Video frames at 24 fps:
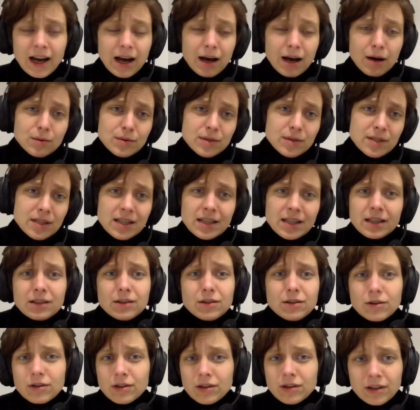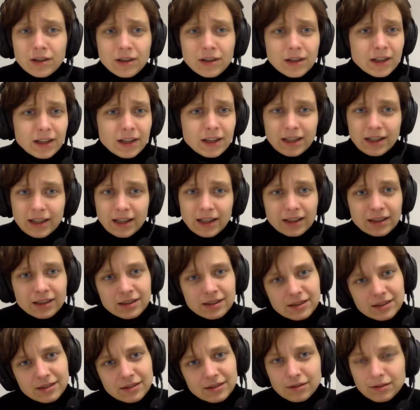housing? Or,
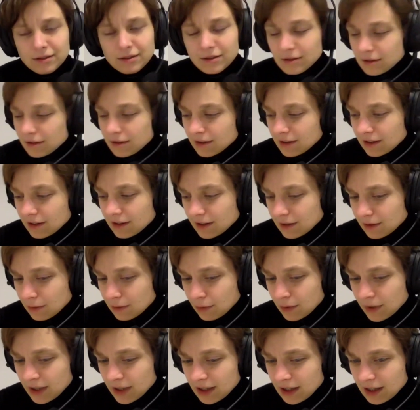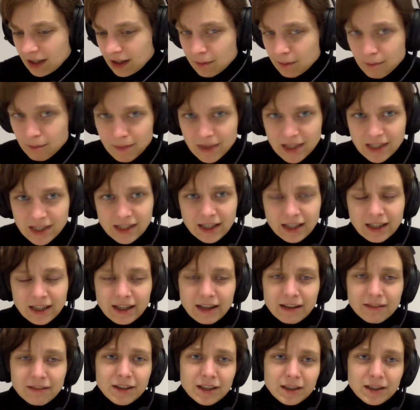like, we are
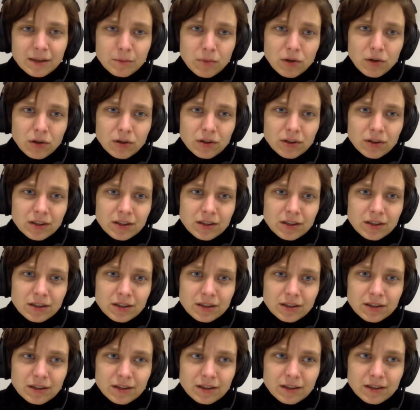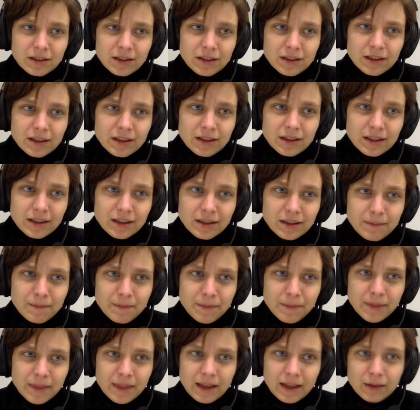missing, I think, the point,
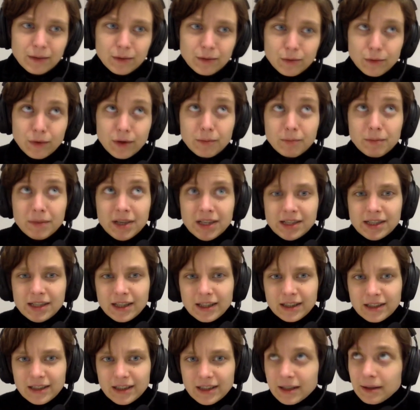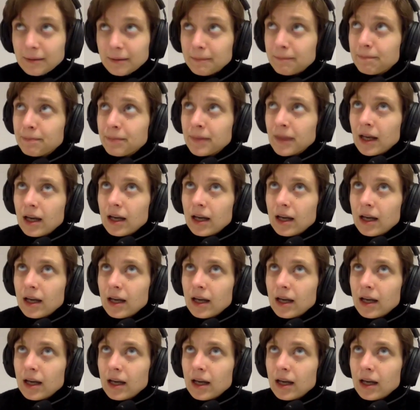we're missing the